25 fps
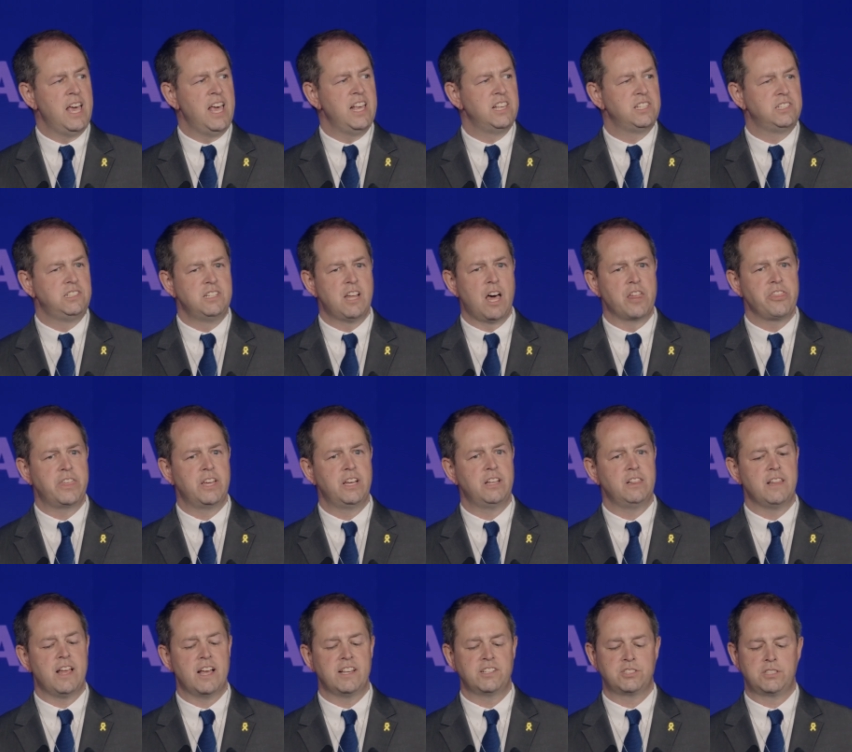is
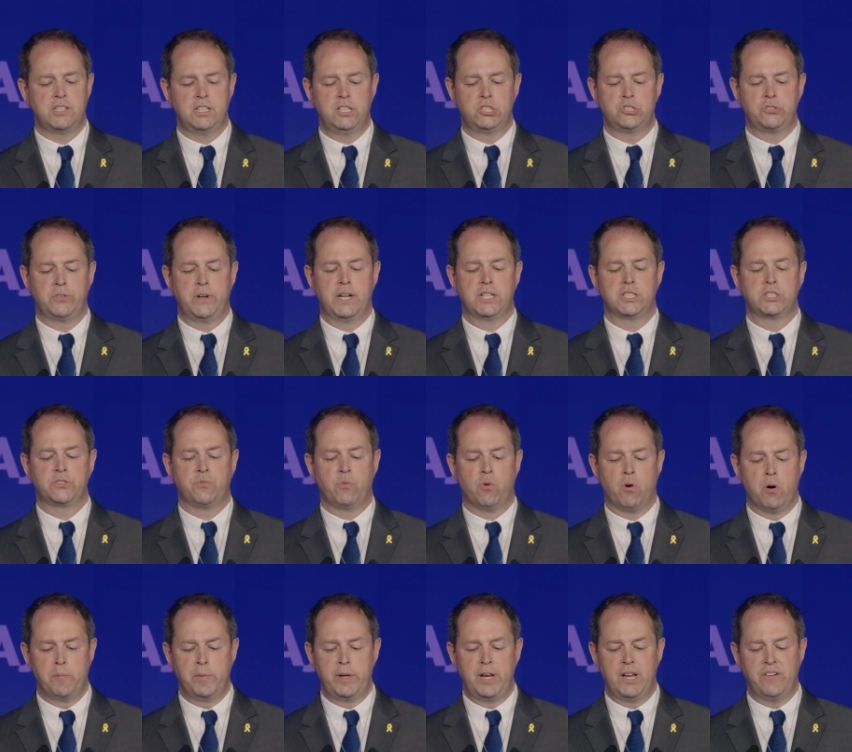nothing less than
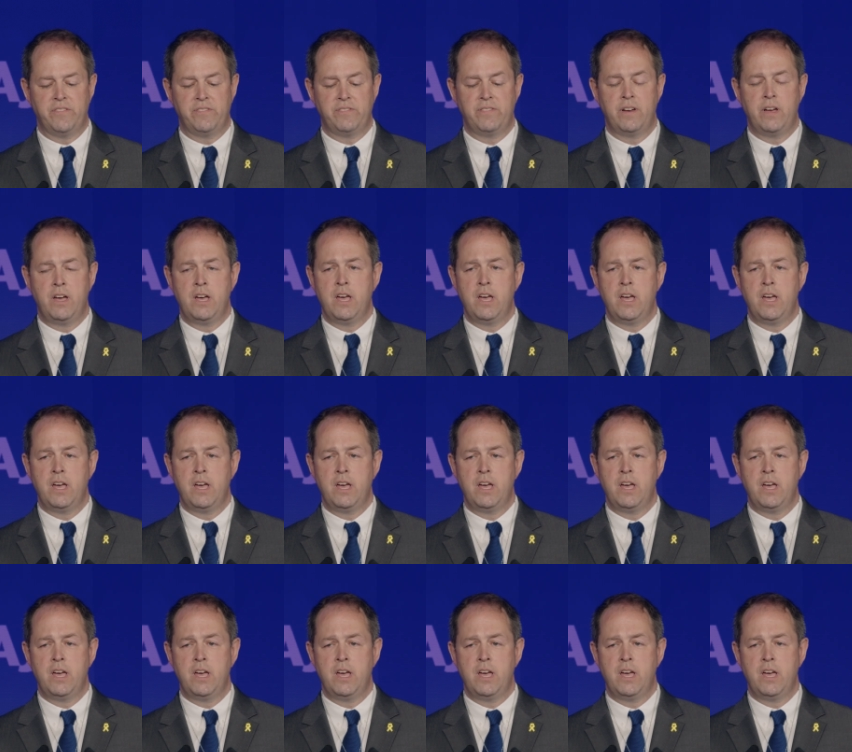transformative